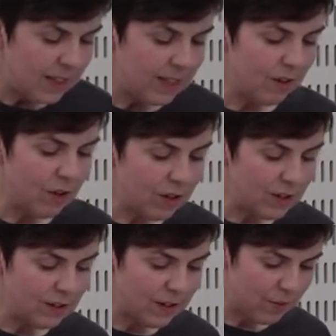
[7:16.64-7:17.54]
There are
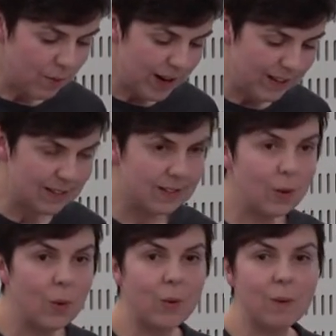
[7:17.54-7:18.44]
lots of different ways
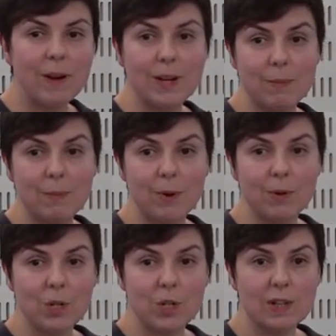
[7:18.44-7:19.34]
one might
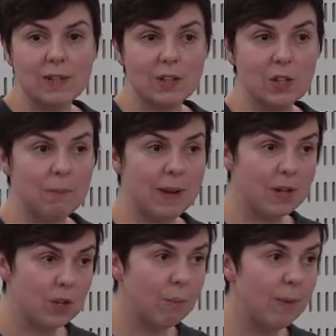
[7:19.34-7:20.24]
approach such a
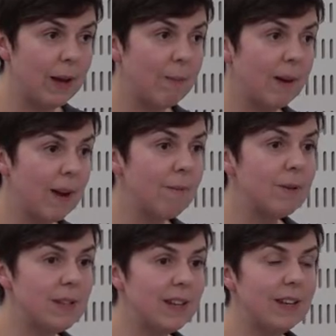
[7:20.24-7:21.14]
big topic, but I'm
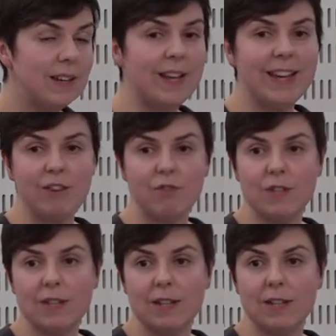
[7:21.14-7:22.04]
particularly
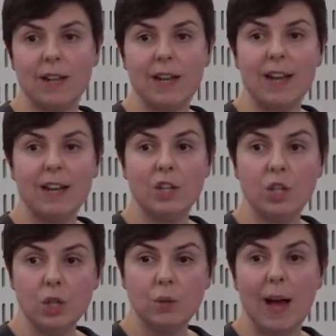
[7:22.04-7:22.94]
interested in
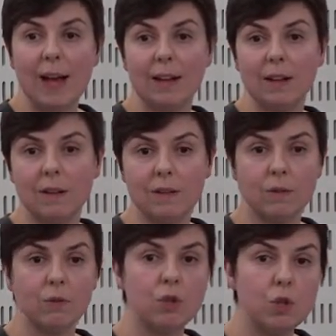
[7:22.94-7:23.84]
two angles
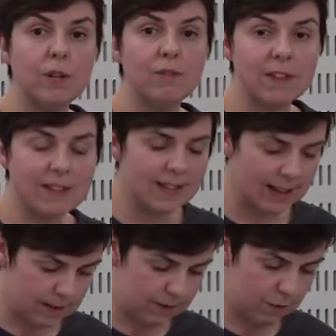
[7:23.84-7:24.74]
or two different
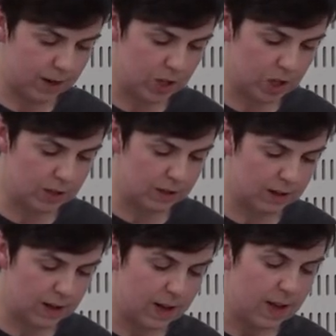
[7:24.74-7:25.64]
sets of
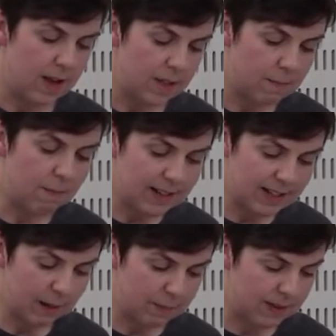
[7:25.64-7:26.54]
questions that might
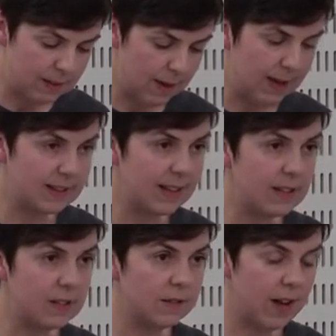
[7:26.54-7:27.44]
help us to make
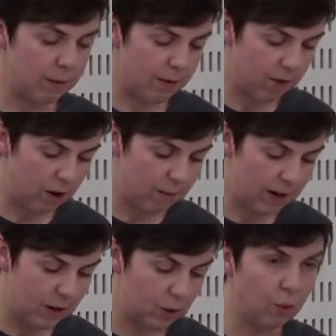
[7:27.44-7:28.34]
sense of how
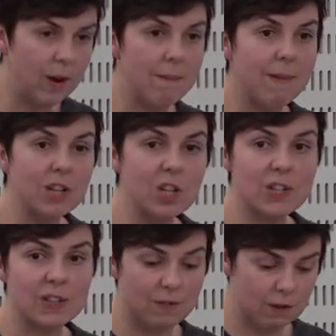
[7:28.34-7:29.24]
environmental law
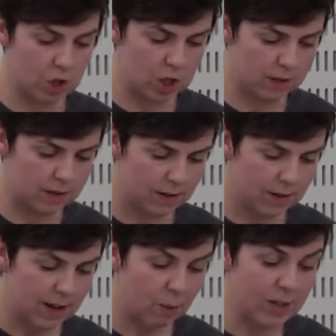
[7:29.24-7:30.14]
imagines the future,
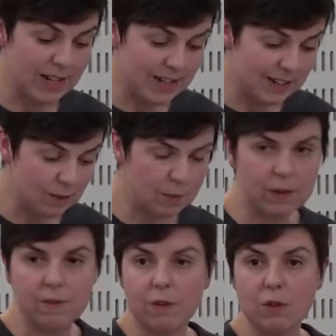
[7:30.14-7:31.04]
what it does with
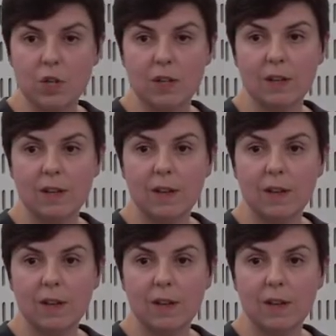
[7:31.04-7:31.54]
the future,